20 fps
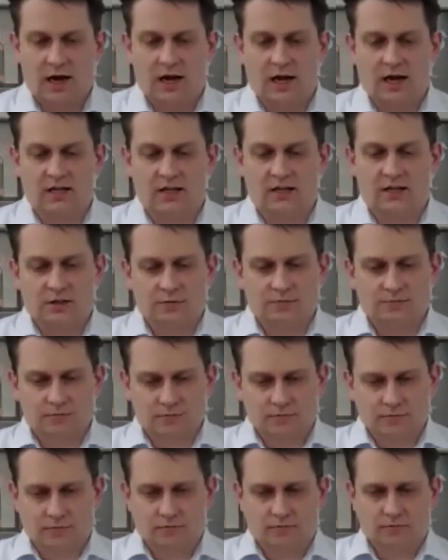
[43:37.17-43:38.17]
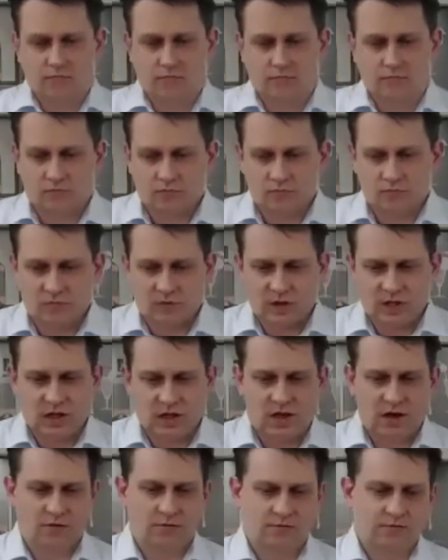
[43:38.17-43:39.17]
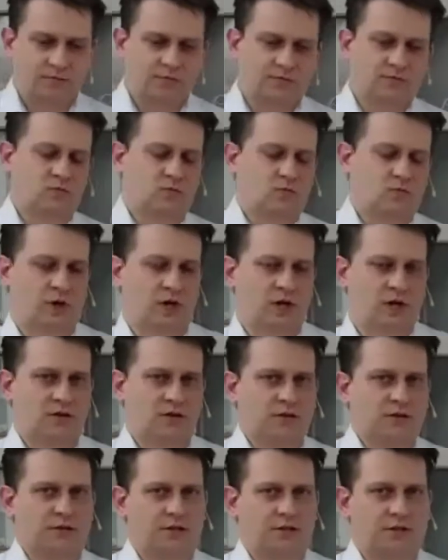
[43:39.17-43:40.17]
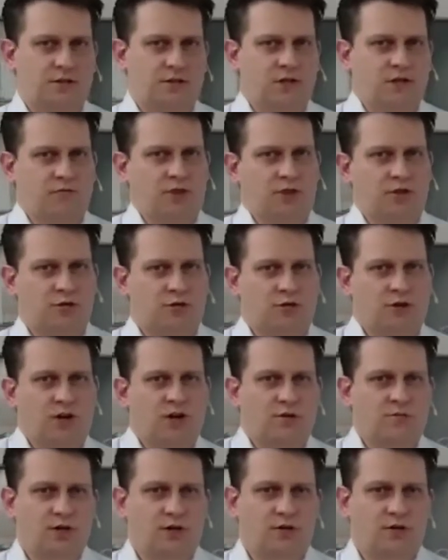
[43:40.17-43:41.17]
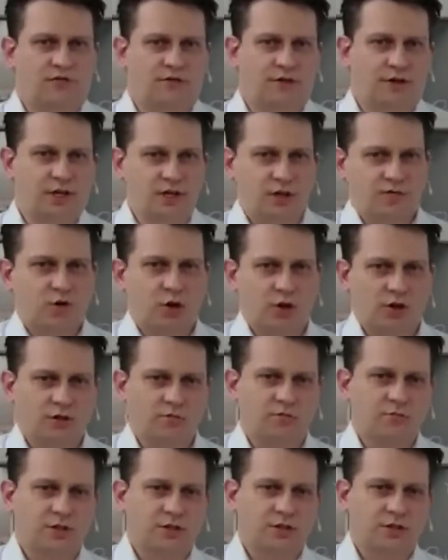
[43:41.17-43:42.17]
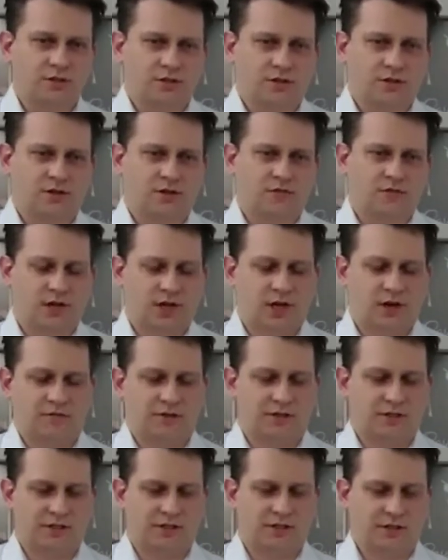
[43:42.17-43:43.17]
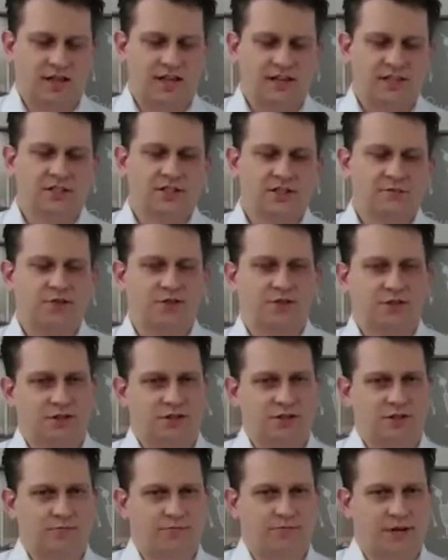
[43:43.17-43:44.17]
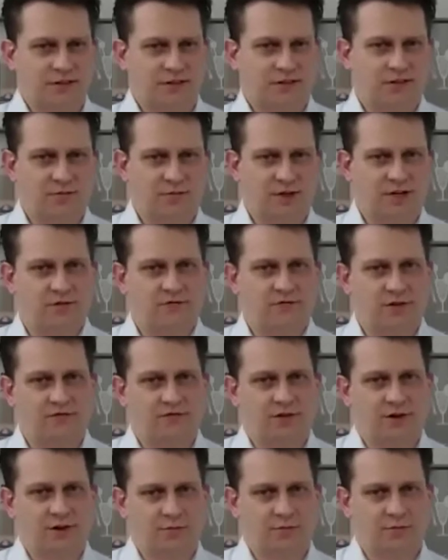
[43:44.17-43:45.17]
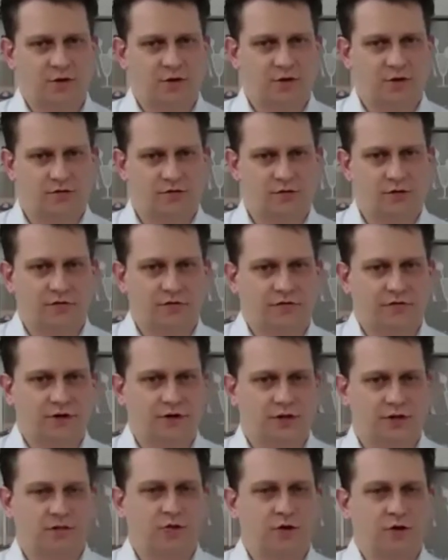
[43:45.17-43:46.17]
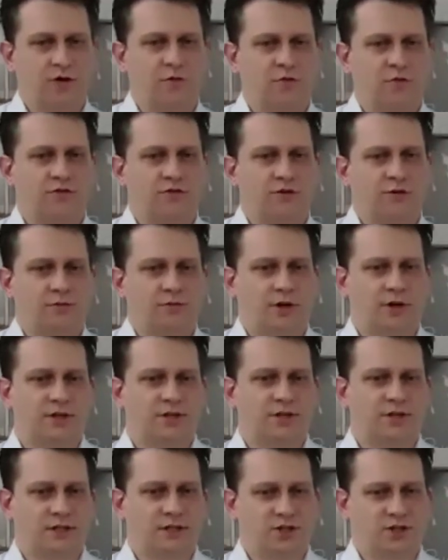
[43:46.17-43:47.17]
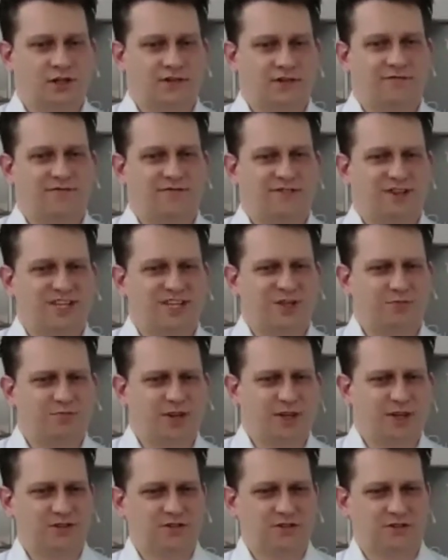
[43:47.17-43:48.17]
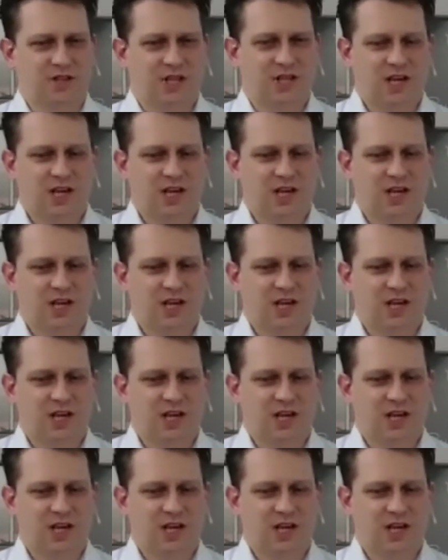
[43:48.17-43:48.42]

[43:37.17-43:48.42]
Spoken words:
And now in CT, we're talking about 3D volumes. So if you have a slice image, it's a pixel, but if you think about the full 3D volume of the part, it's actually a 3D pixel.